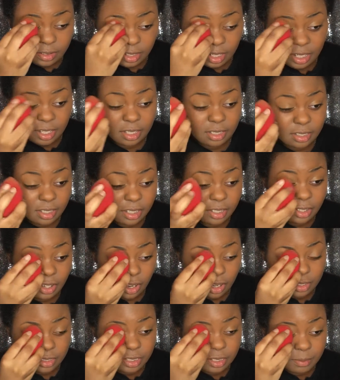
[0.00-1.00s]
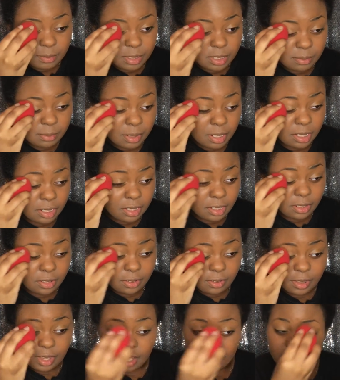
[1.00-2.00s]
And it did cost them some money to
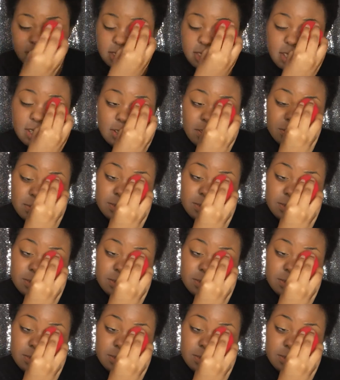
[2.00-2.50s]
do that, so